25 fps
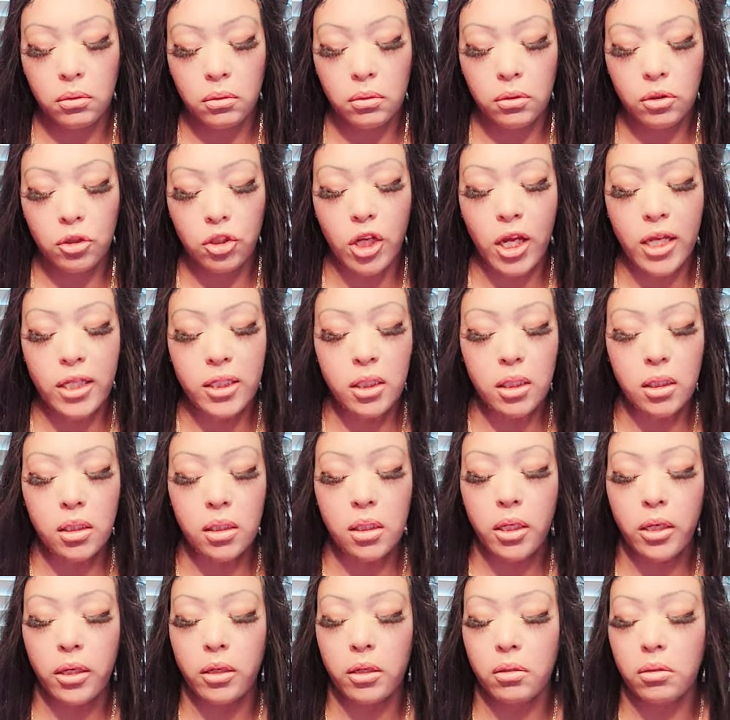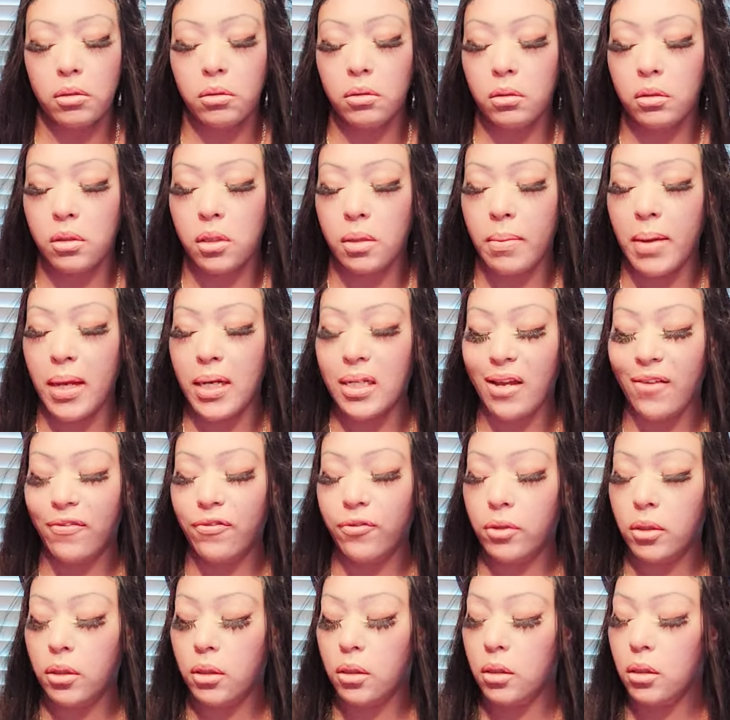Justice here. Somebody
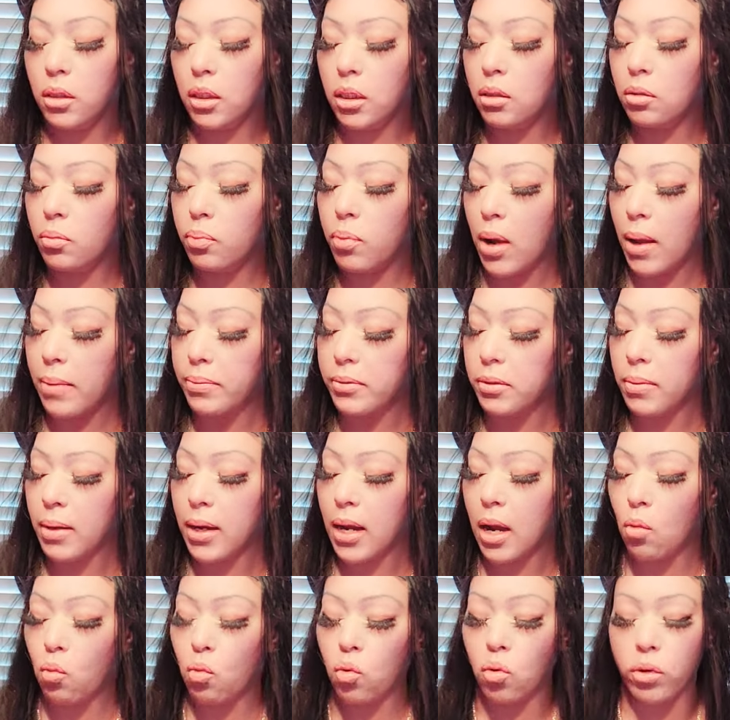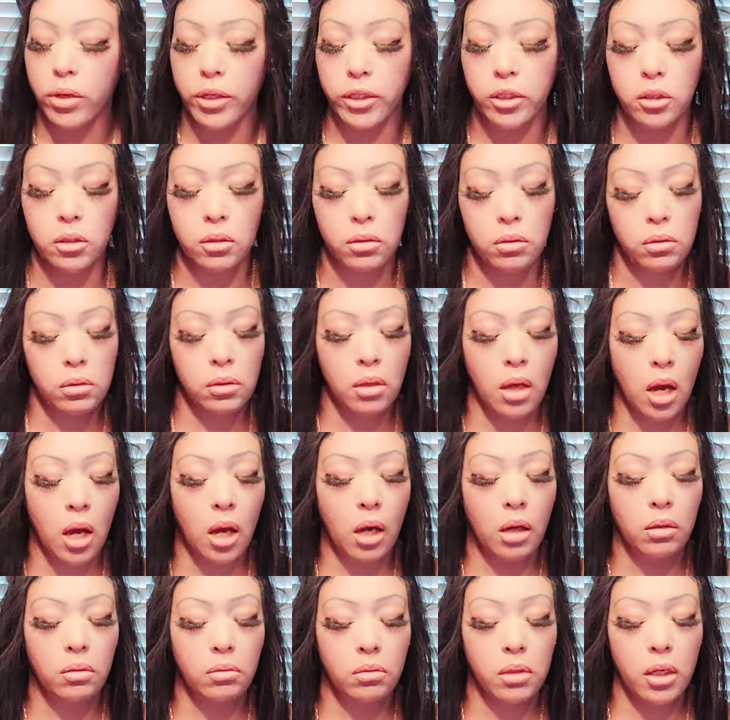definitely in legal problems. Somebody got warrants.
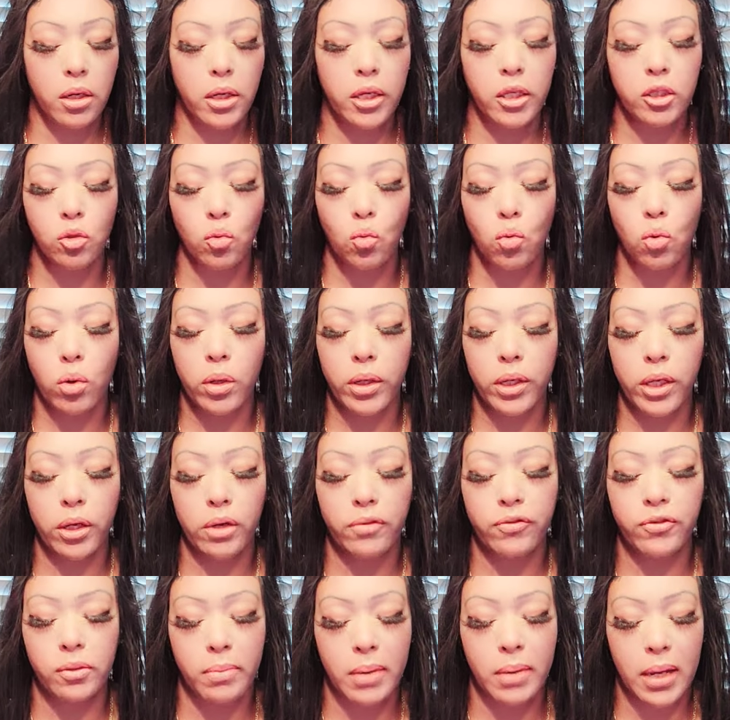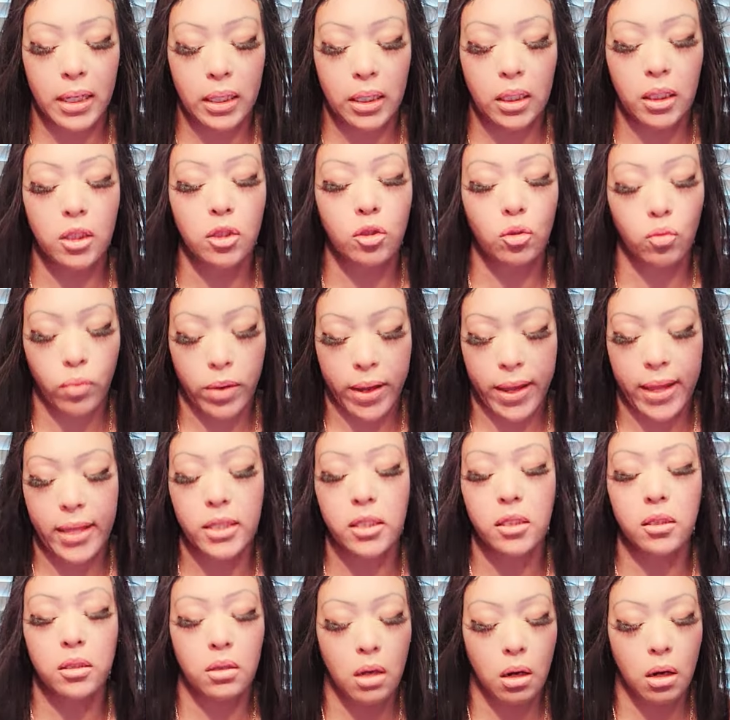Y'all, there is a warrant here if somebody is
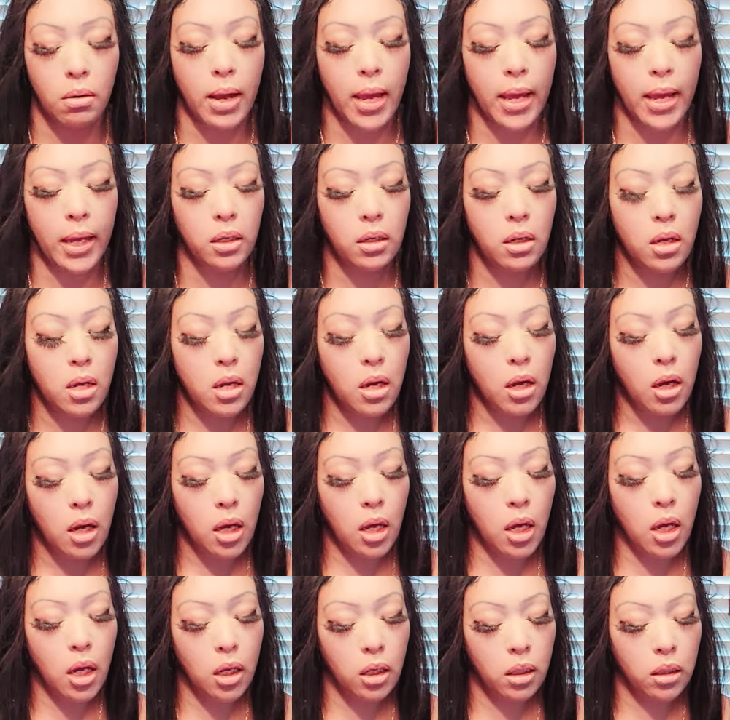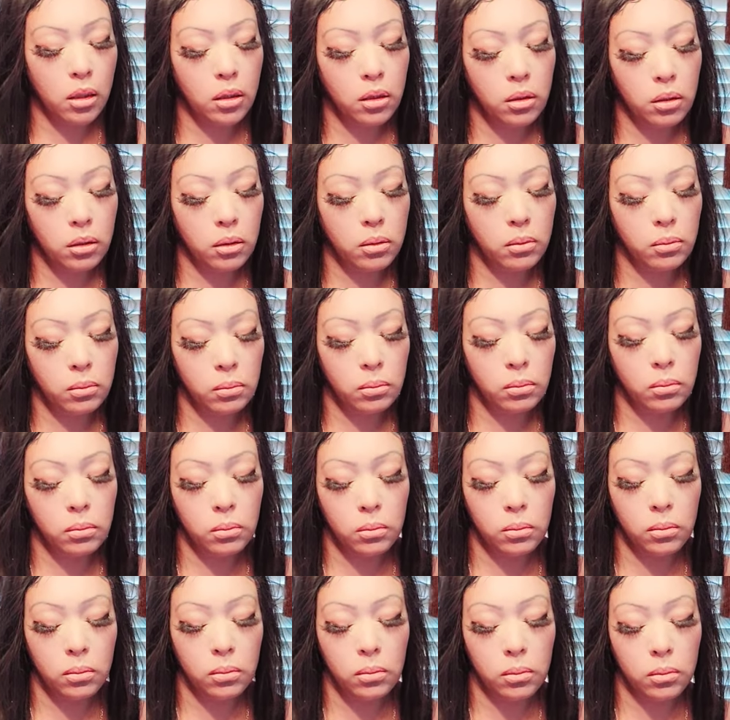arrest. All right. Um,
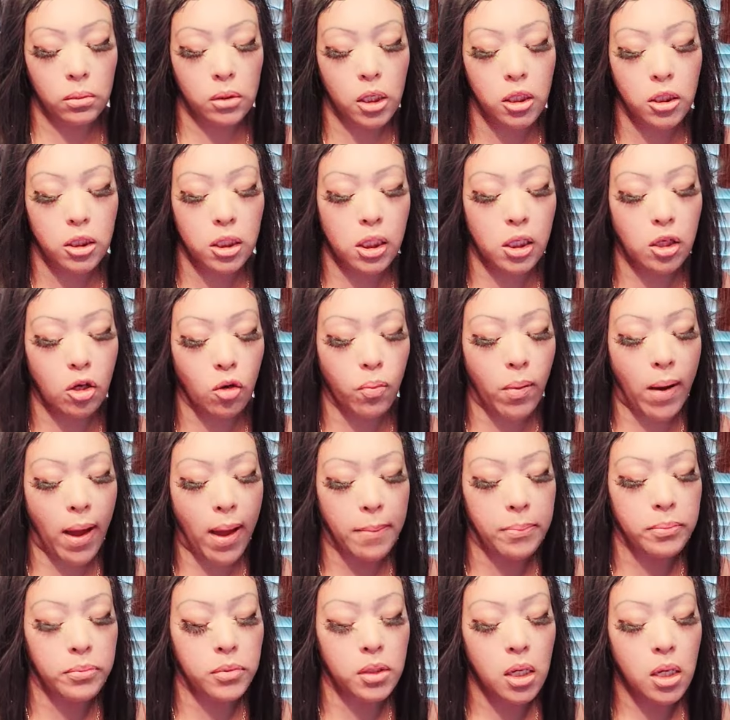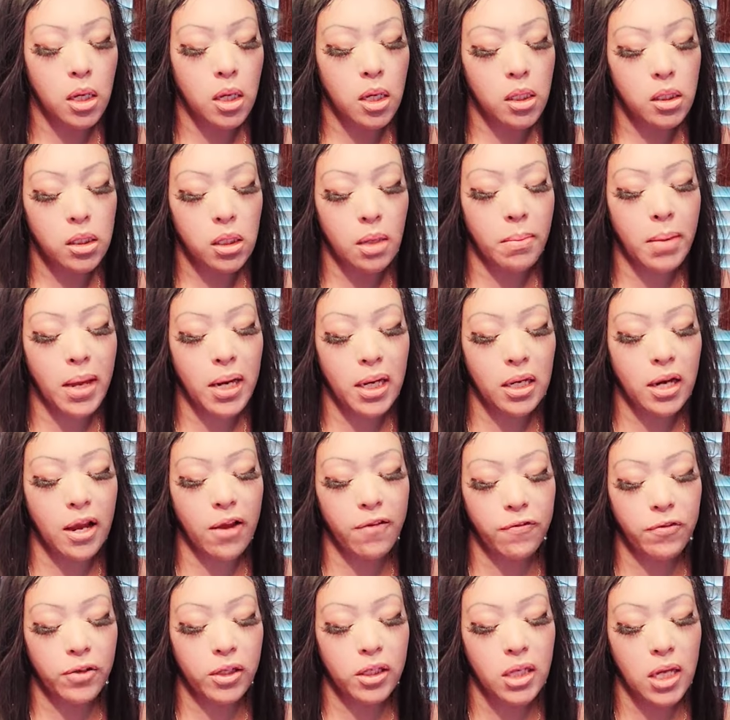there's legal problems. Somebody
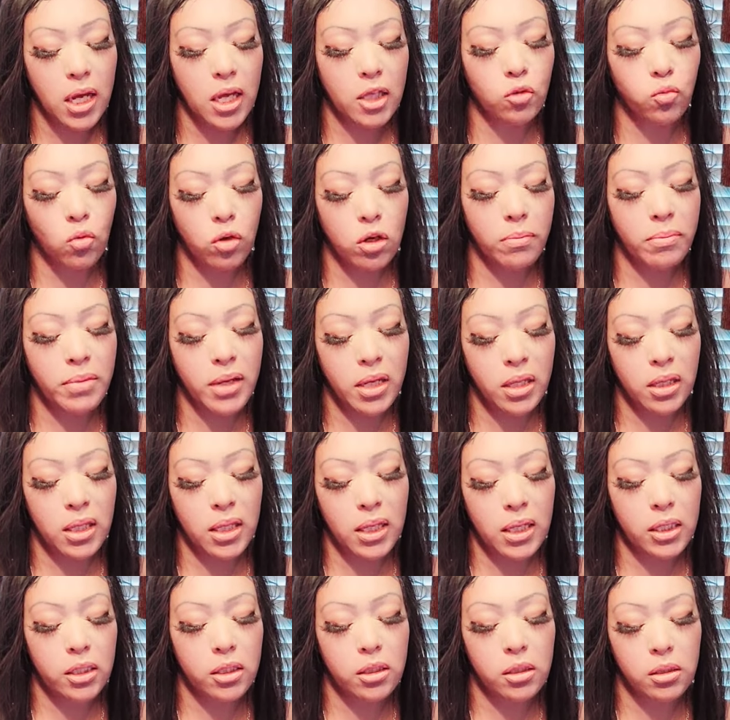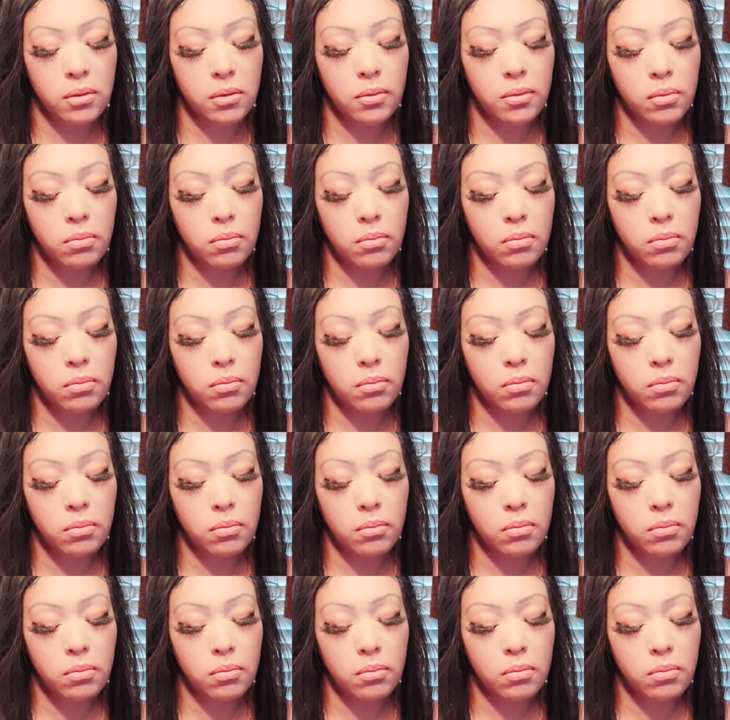definitely does want to mend this.